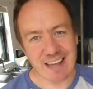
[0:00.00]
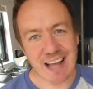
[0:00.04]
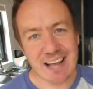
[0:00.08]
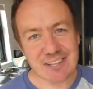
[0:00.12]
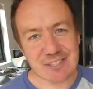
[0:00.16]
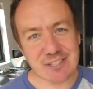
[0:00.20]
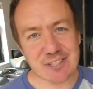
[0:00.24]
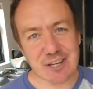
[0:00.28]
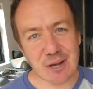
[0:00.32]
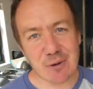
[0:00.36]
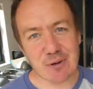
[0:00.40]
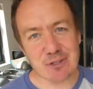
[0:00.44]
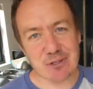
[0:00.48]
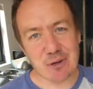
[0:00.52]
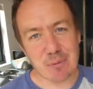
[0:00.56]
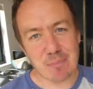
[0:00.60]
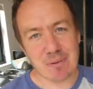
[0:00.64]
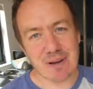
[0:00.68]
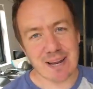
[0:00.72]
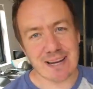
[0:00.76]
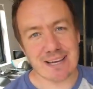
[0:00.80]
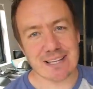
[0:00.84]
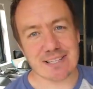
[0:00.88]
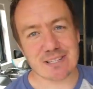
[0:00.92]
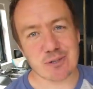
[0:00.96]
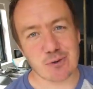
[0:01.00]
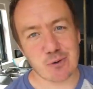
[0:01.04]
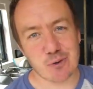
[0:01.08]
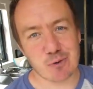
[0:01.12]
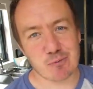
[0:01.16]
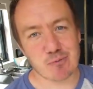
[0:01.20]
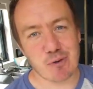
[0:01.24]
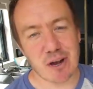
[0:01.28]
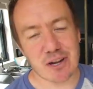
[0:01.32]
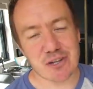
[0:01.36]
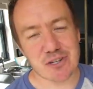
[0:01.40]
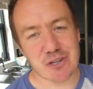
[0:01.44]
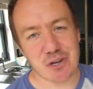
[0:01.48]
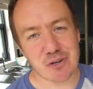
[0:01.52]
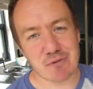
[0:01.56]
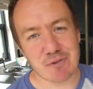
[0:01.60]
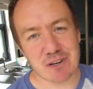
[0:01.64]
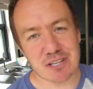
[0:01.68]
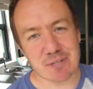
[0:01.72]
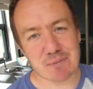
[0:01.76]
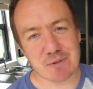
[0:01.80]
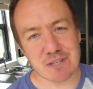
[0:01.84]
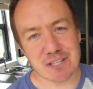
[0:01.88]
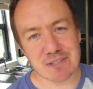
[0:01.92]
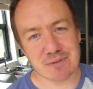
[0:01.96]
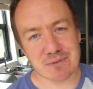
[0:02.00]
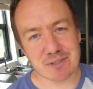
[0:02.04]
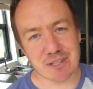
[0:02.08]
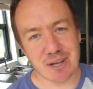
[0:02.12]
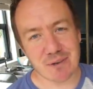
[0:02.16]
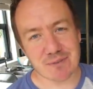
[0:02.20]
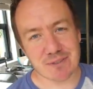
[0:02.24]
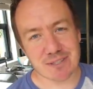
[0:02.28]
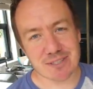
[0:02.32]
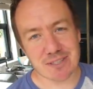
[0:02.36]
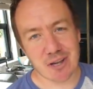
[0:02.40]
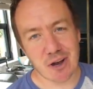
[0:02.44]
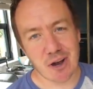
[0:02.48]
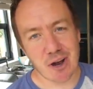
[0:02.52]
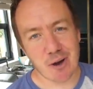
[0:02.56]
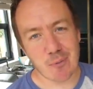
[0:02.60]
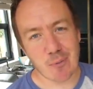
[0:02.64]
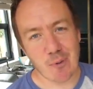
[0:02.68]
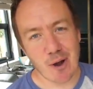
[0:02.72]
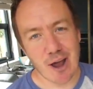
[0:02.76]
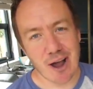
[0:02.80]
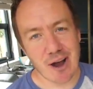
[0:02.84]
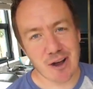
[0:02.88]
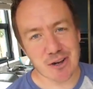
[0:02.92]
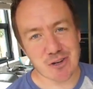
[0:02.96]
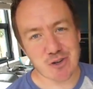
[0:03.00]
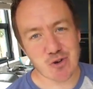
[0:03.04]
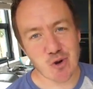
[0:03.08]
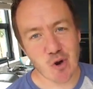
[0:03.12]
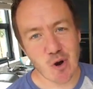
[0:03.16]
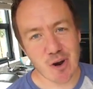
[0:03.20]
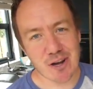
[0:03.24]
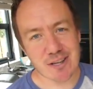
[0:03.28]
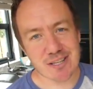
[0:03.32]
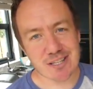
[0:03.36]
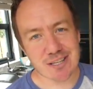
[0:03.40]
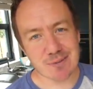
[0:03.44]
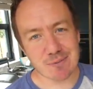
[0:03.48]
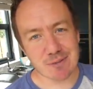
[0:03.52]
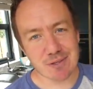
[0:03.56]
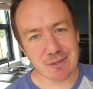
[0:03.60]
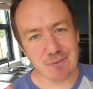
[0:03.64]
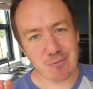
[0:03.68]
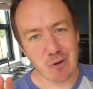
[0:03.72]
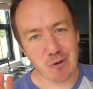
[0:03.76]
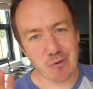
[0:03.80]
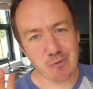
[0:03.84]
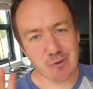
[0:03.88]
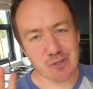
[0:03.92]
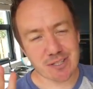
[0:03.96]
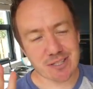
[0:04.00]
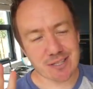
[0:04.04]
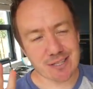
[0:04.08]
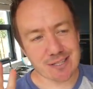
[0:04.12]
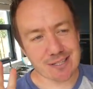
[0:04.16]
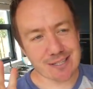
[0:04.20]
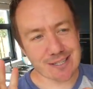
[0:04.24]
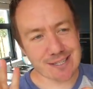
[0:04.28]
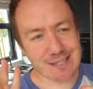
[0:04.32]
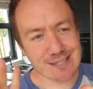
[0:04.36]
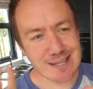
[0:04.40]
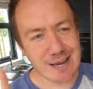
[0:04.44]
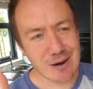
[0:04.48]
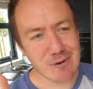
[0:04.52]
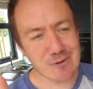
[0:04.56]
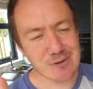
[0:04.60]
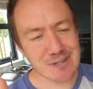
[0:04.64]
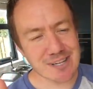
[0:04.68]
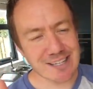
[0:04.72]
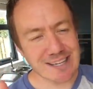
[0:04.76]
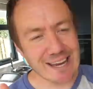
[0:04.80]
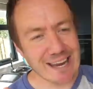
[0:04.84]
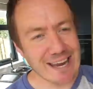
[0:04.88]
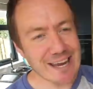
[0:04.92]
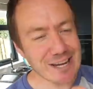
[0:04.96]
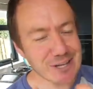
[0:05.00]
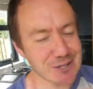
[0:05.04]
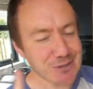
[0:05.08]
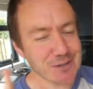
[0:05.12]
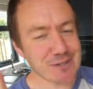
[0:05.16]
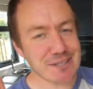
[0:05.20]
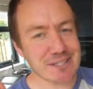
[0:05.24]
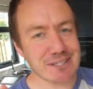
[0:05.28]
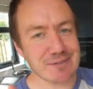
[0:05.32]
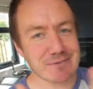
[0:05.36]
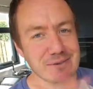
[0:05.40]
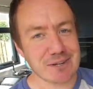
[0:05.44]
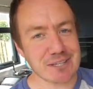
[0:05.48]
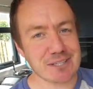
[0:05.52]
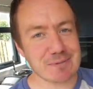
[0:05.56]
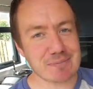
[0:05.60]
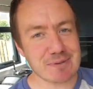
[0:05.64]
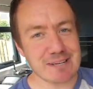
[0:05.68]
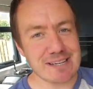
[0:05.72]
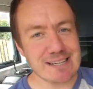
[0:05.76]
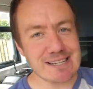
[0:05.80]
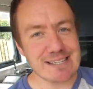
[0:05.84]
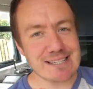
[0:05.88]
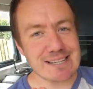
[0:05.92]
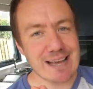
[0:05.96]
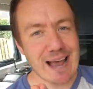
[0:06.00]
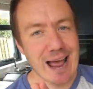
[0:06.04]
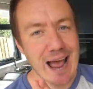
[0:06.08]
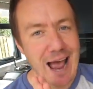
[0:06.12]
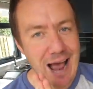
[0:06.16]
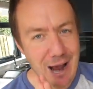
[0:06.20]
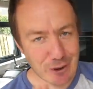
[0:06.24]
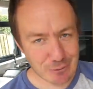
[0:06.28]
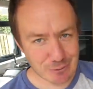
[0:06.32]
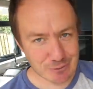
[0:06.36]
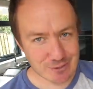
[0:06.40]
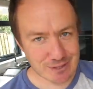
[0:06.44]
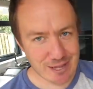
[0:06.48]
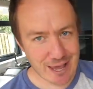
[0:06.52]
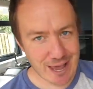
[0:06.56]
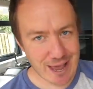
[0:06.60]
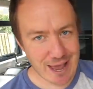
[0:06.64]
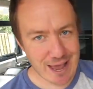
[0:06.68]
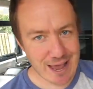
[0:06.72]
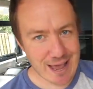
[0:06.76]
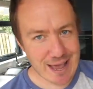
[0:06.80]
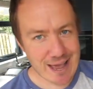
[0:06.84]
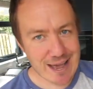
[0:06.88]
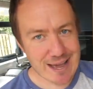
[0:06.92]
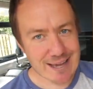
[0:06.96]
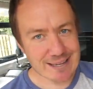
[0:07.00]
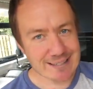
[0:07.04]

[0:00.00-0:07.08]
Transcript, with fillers: As you know, I do a playlist called Retro Recipes from time to time where I try some of the most nostalgic, interesting recipes out there.